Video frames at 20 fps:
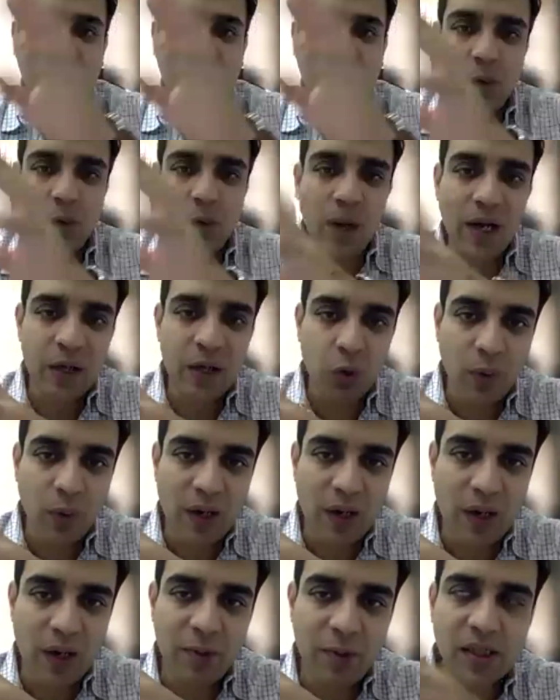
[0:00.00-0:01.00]
is equivalent to
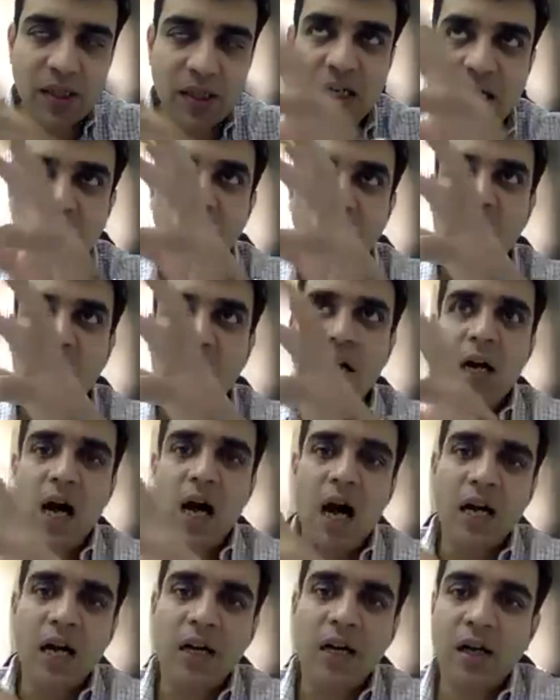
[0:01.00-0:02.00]
12%,
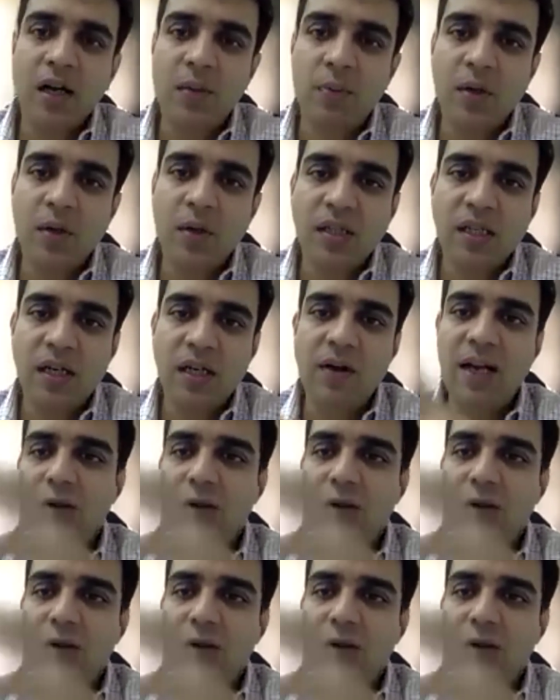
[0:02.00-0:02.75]
100%